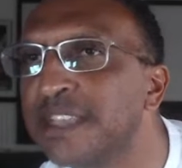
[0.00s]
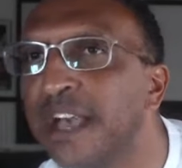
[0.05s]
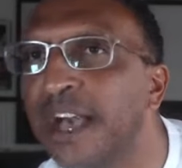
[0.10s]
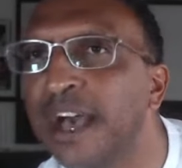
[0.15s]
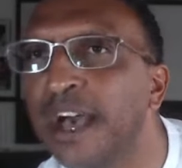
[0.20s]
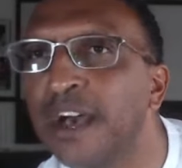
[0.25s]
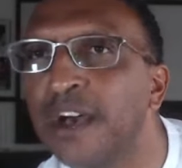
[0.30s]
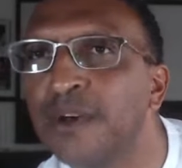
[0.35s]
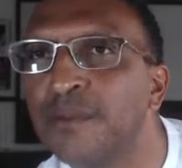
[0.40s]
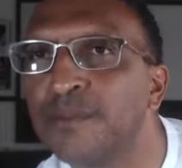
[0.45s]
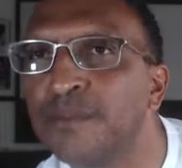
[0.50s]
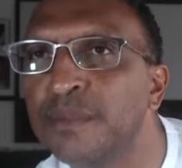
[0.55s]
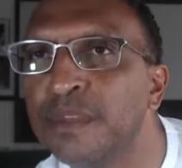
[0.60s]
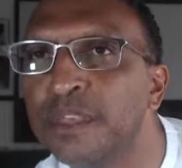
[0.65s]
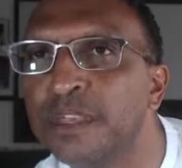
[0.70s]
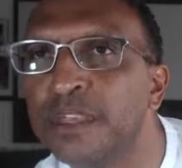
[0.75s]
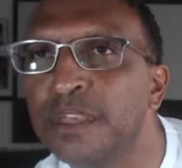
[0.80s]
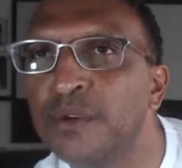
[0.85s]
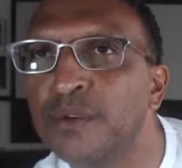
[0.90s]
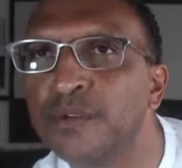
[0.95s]

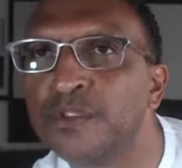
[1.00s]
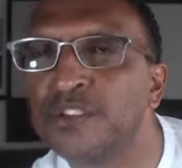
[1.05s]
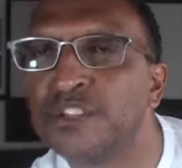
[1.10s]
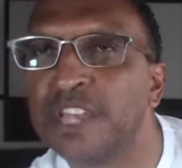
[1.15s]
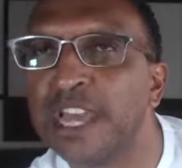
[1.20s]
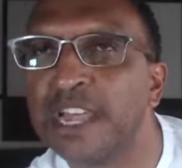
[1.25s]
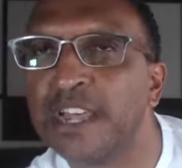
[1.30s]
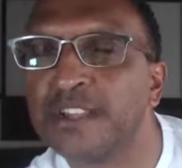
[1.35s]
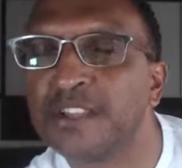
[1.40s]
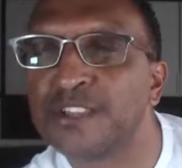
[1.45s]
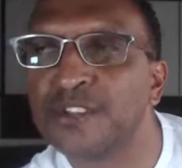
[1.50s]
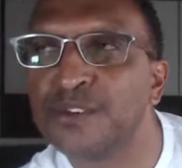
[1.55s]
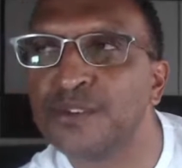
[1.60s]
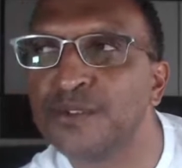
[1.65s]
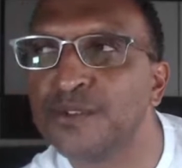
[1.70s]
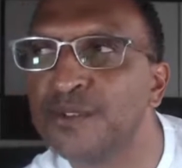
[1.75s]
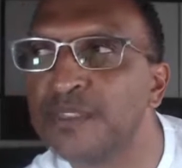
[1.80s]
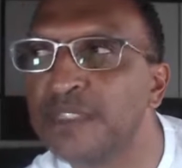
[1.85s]
Shout out to